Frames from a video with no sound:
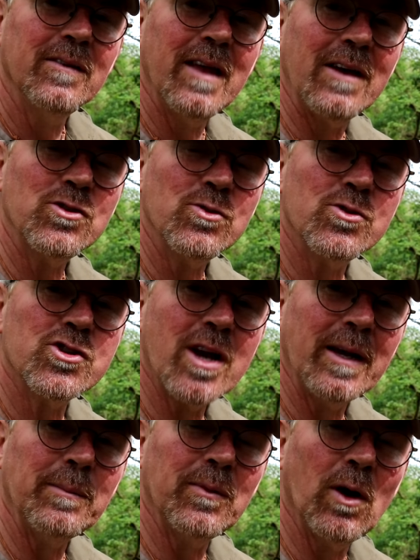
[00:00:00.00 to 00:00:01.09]
the actual
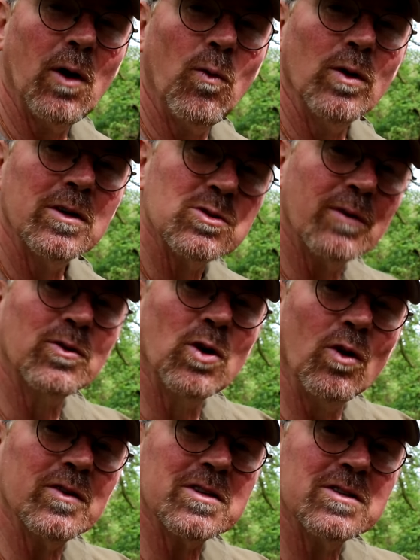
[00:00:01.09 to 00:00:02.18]
shape that I want. So I've
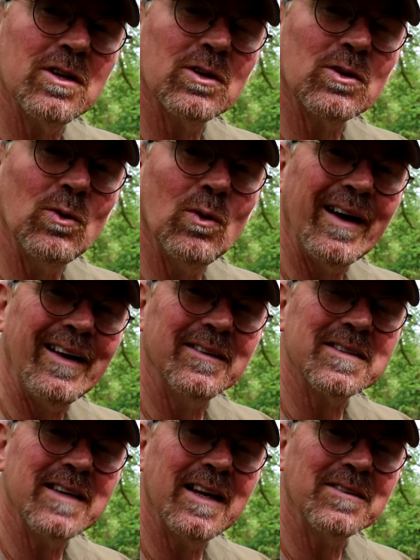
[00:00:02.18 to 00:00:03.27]
got the circle in
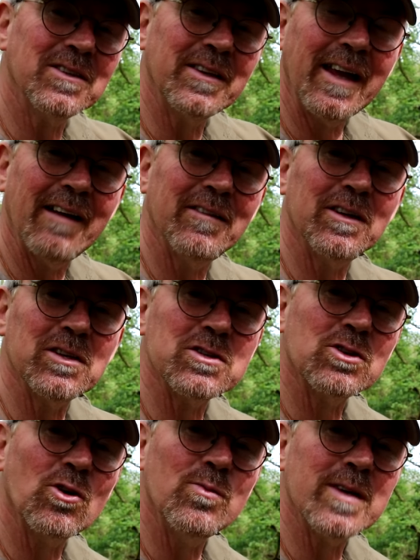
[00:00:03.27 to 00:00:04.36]
the center, the area that's
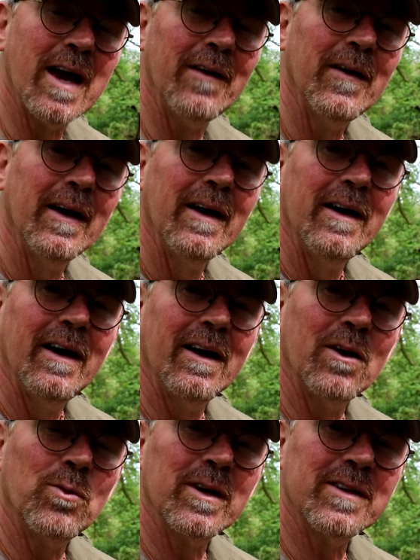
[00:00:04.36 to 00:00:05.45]
scooped out,
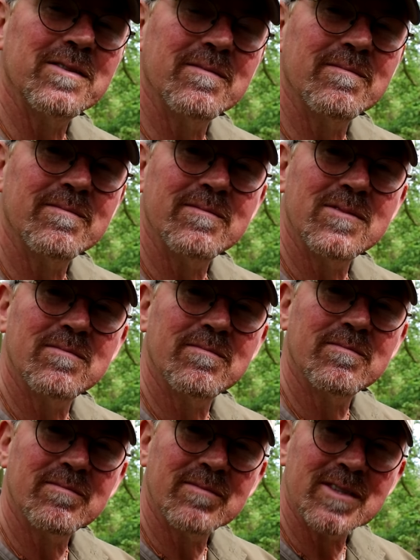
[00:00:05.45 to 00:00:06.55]
and I want to
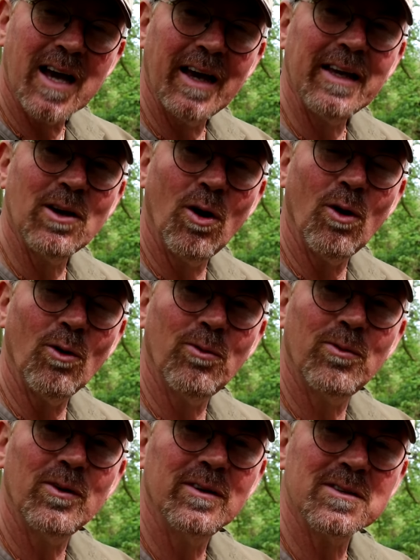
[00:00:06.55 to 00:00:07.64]
take
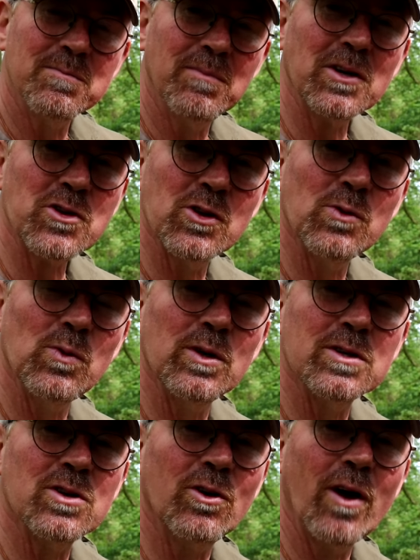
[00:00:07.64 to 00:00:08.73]
off as much of the wood
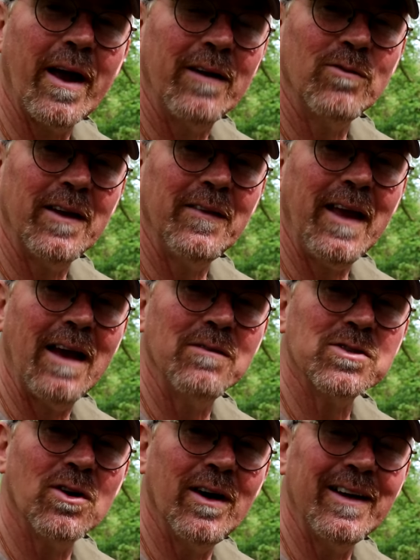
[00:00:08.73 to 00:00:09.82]
as I can around the
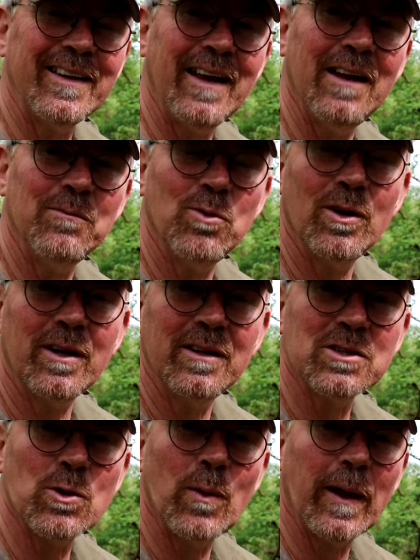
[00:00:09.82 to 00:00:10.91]
outside, again working
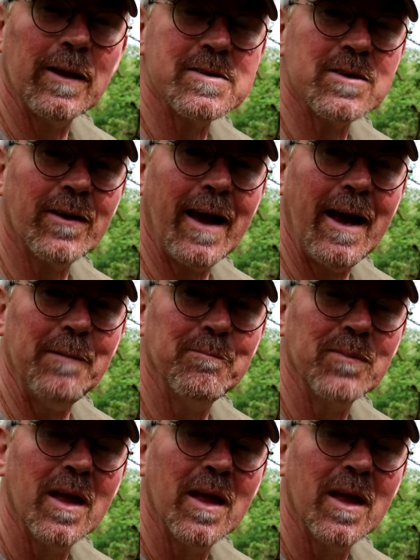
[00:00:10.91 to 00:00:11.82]
as quickly as I can.